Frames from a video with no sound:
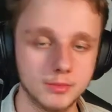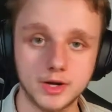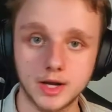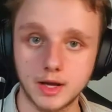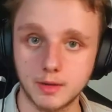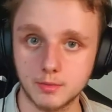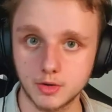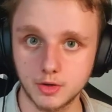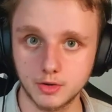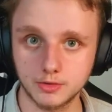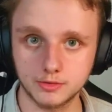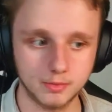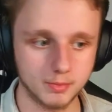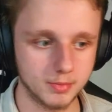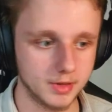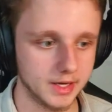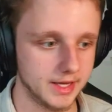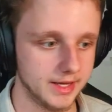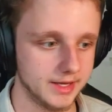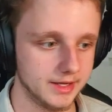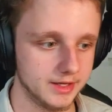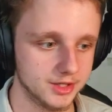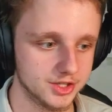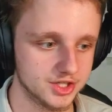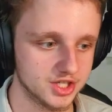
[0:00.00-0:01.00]
I'm going to
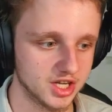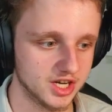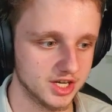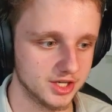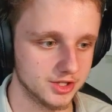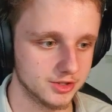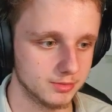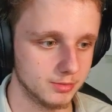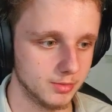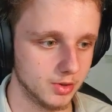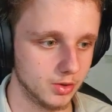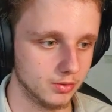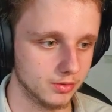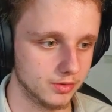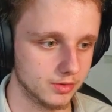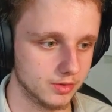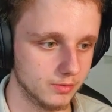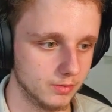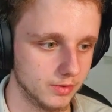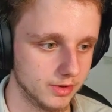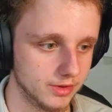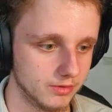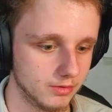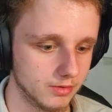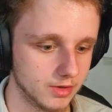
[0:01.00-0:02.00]
play challenge mode
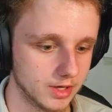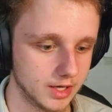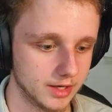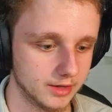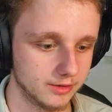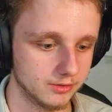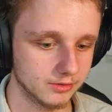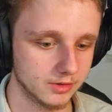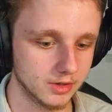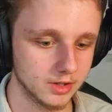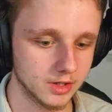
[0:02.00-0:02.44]
with you guys.